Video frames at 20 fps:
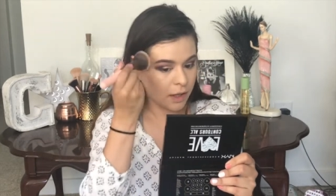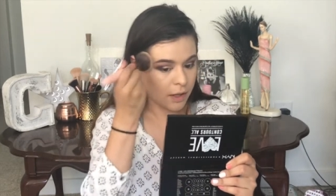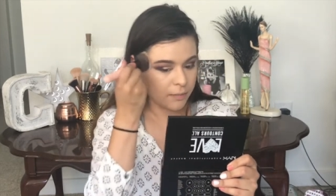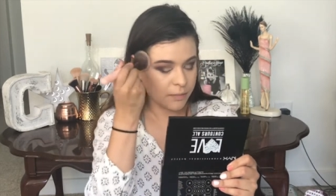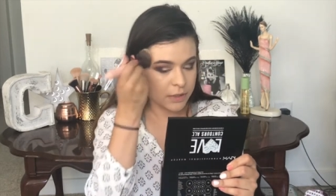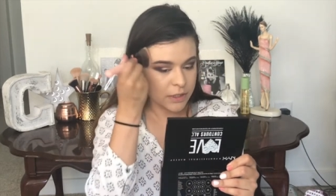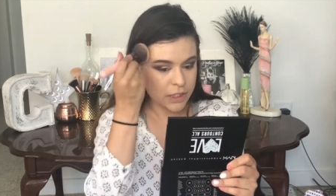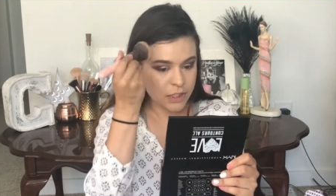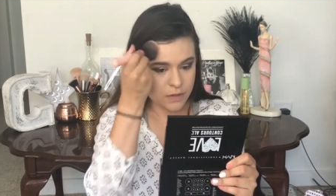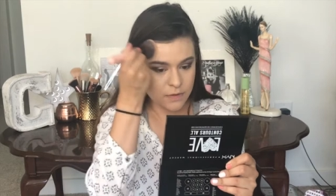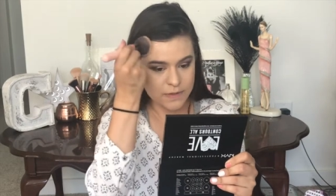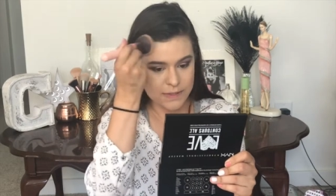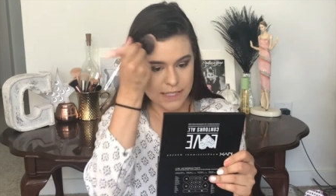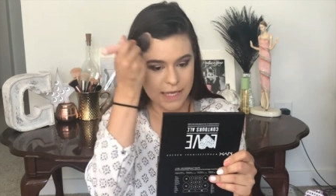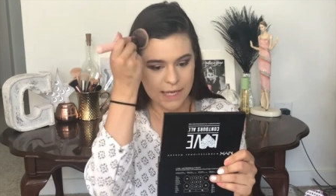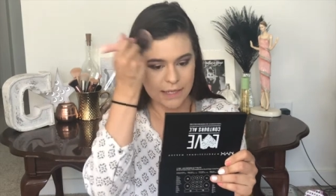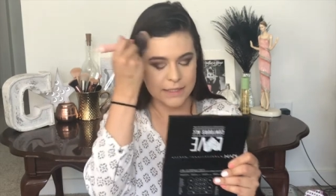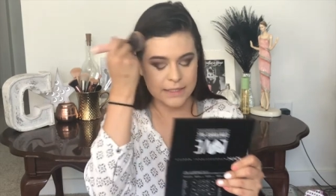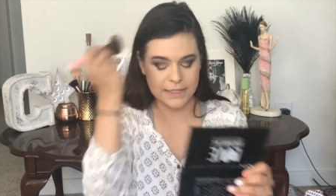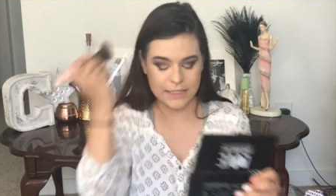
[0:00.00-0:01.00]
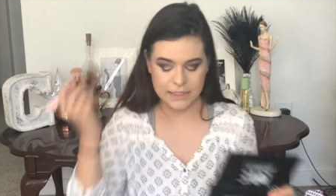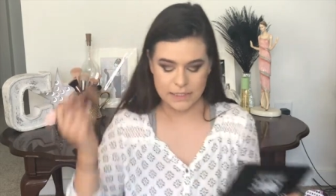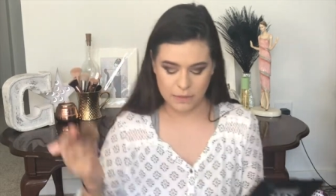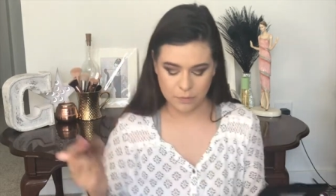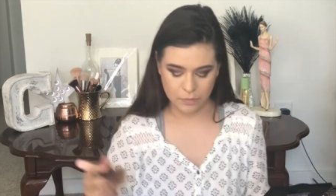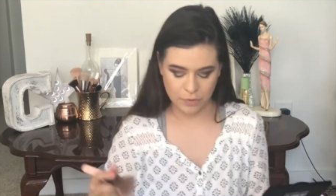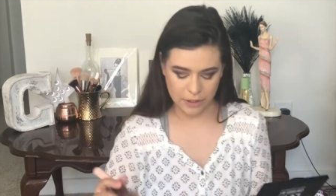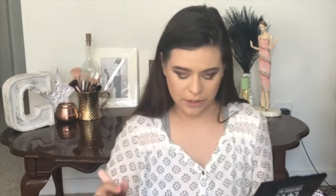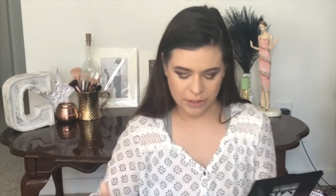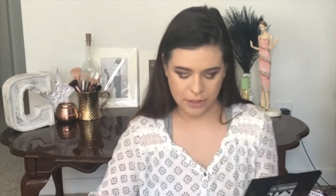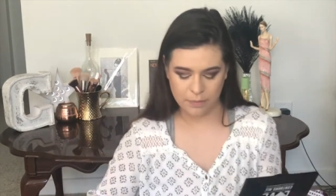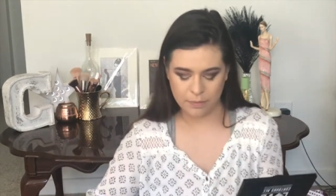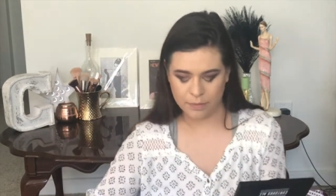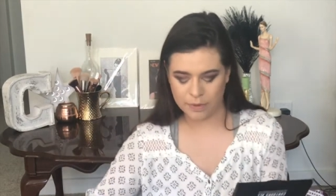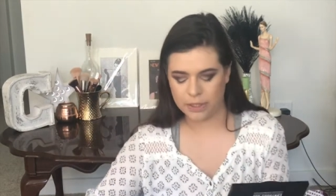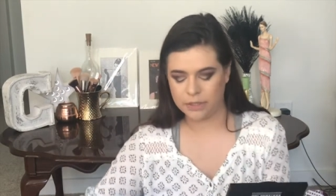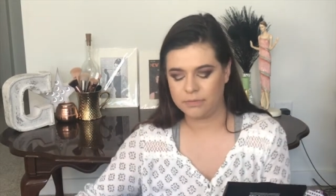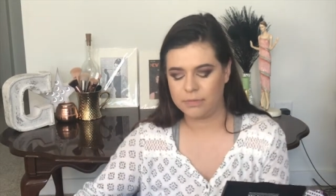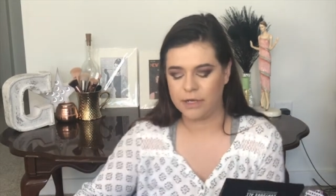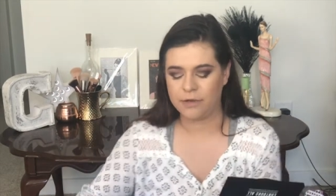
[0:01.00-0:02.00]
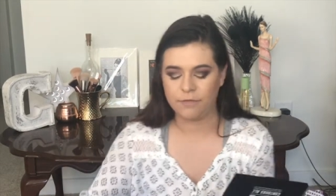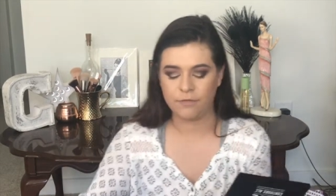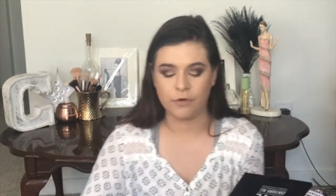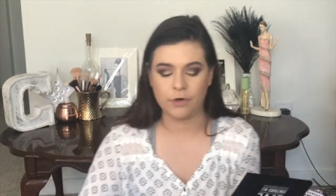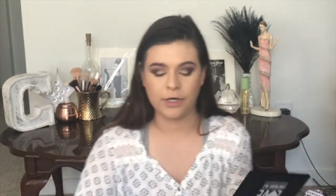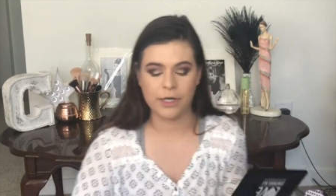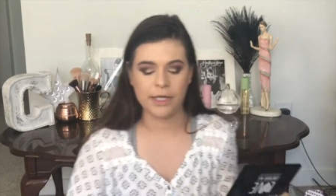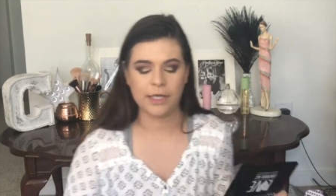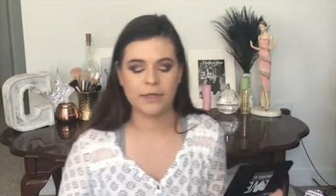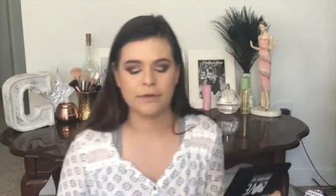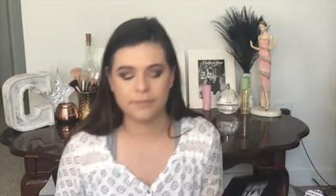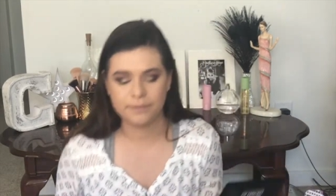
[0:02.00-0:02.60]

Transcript: I'm gonna use the excess and bring it up on my forehead.